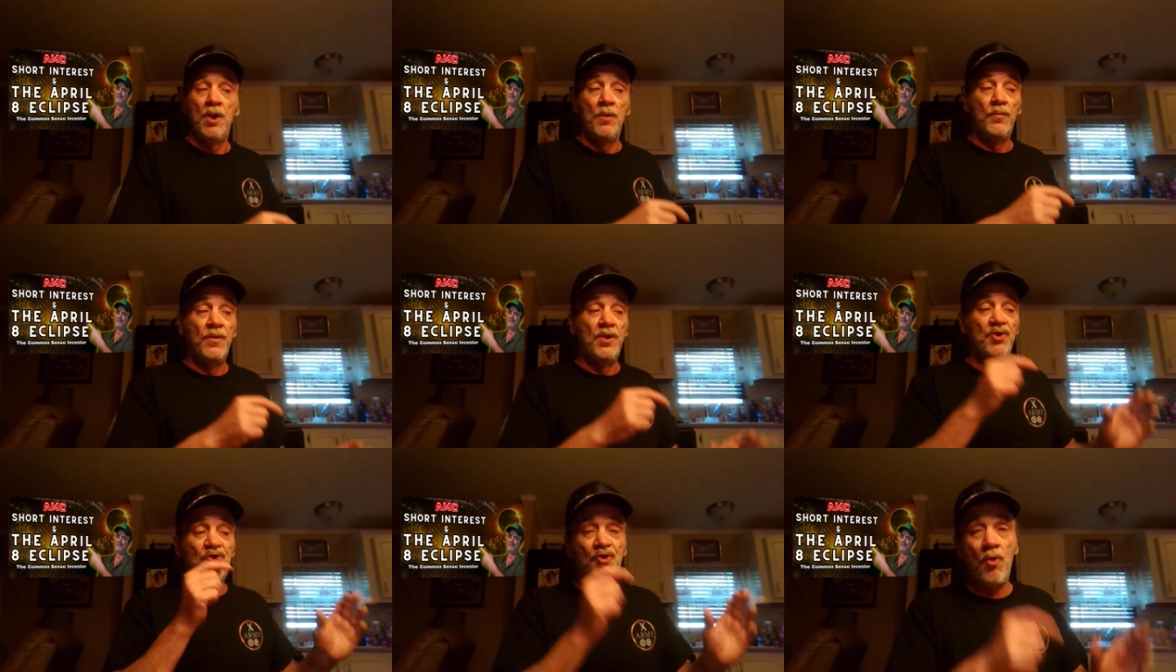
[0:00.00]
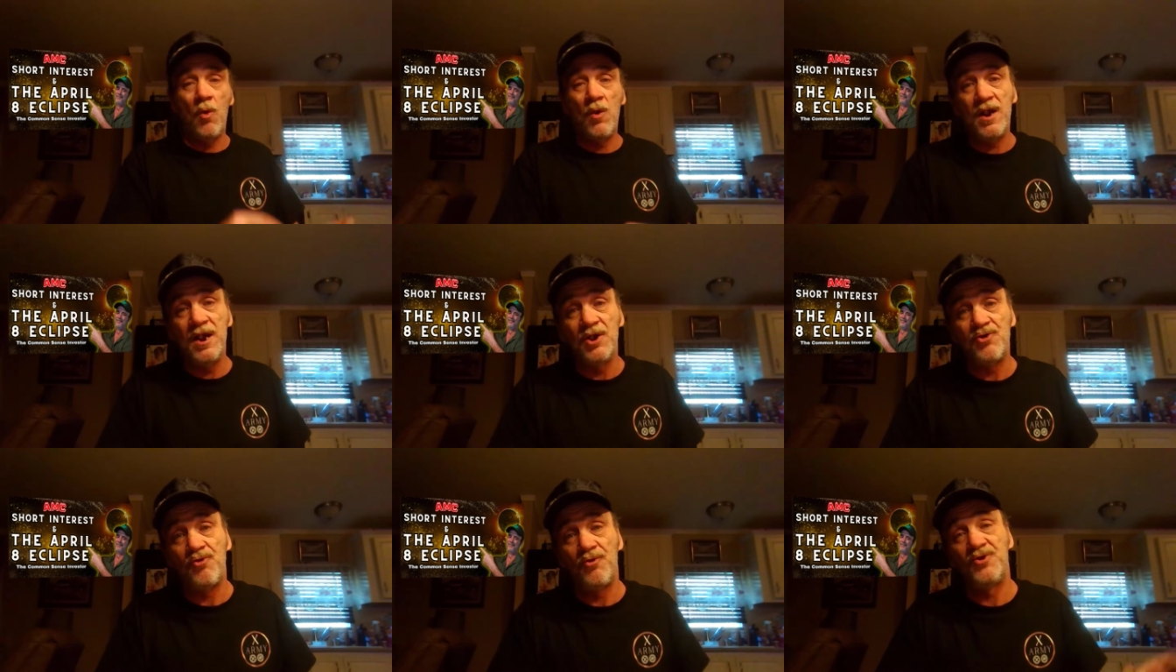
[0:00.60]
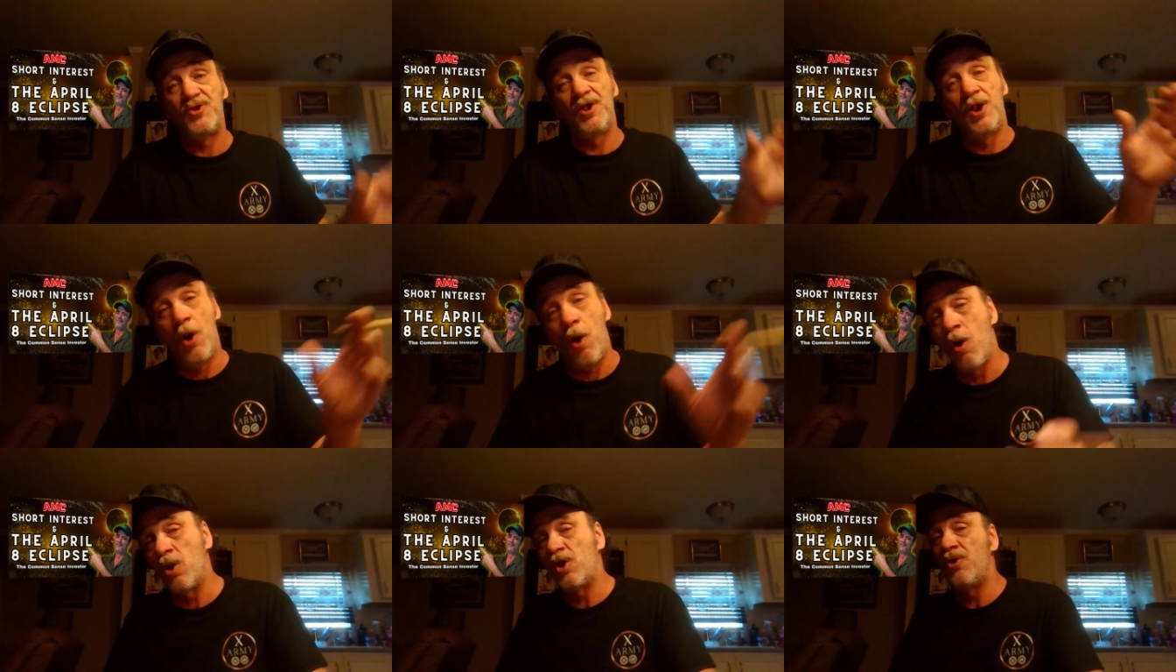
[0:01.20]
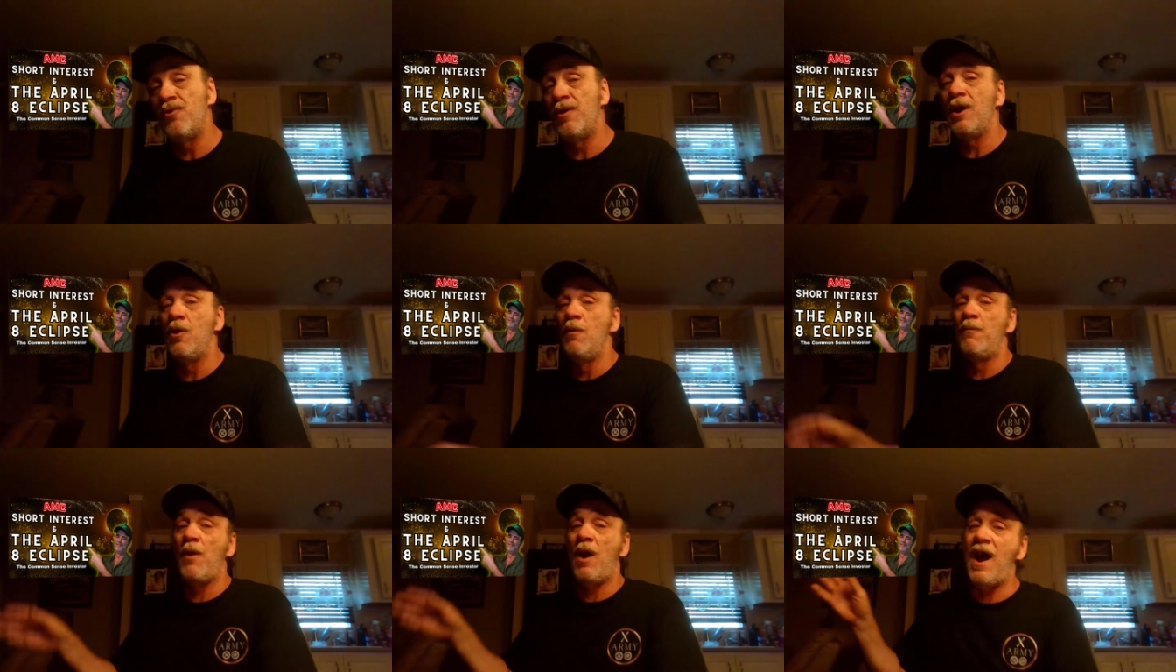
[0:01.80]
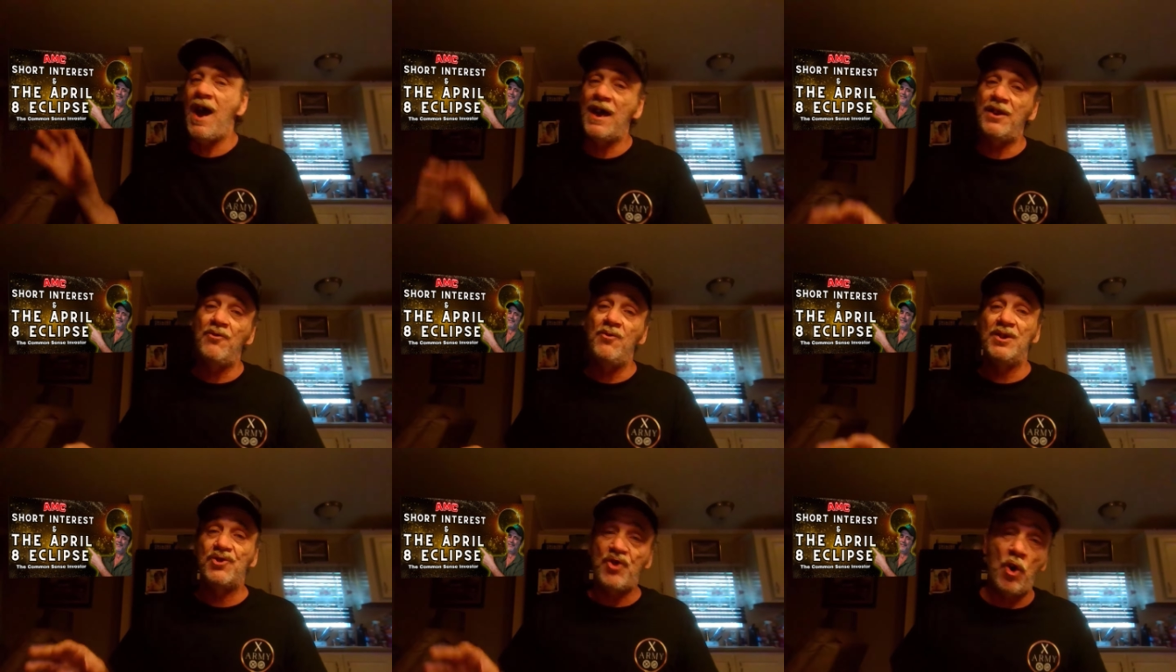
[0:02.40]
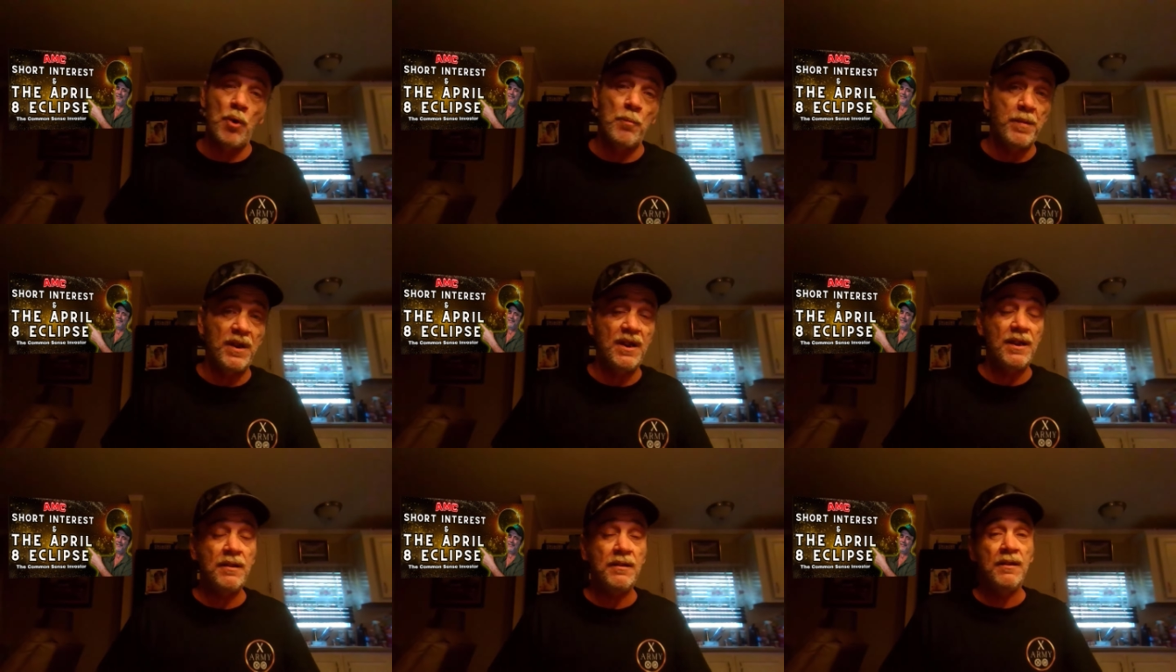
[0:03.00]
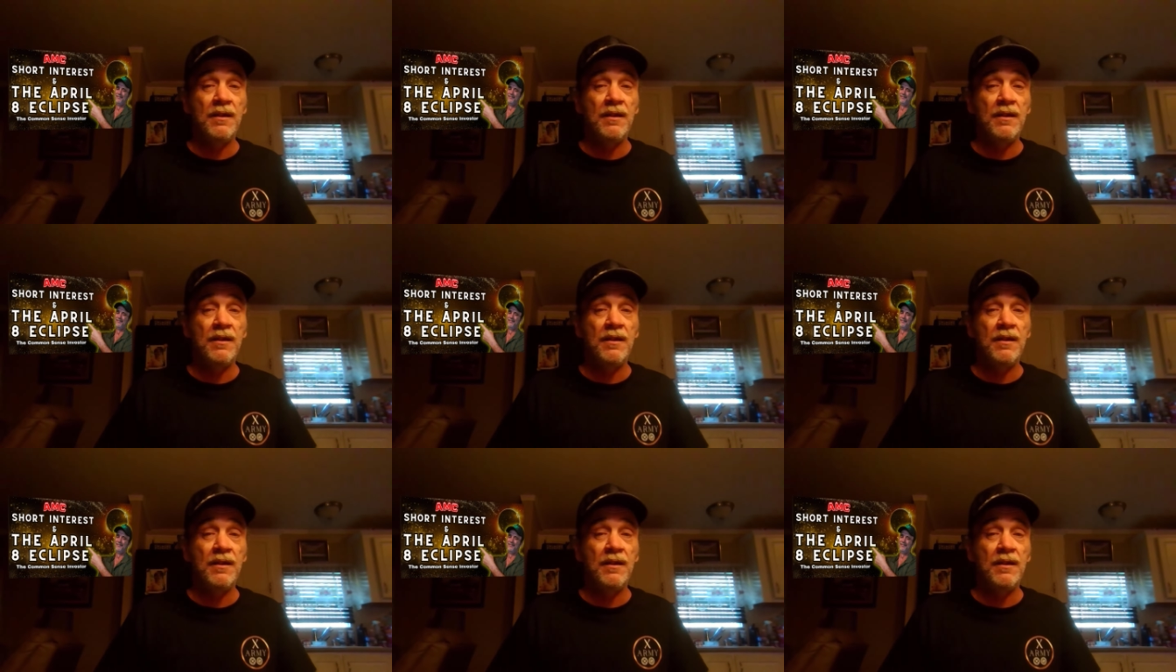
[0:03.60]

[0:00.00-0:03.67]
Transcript: the short interest and arguing over how to interpret it,